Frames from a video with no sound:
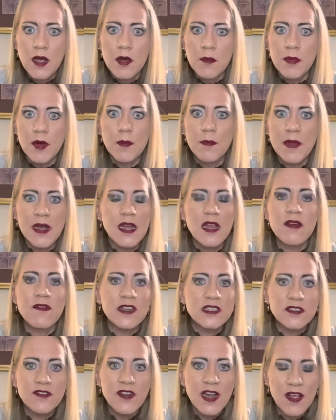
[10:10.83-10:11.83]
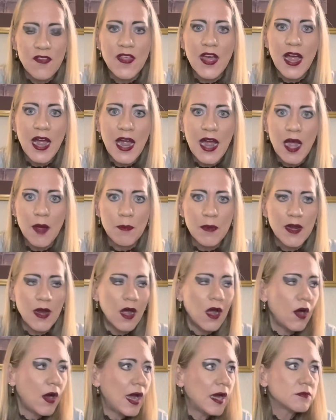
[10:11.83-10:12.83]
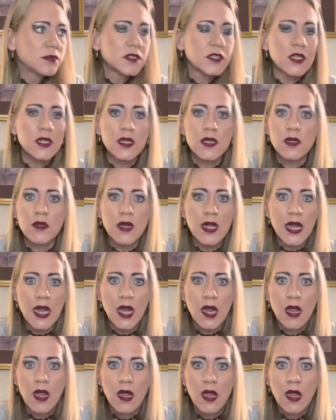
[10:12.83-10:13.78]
But many of us have had that happen. Oh, absolutely.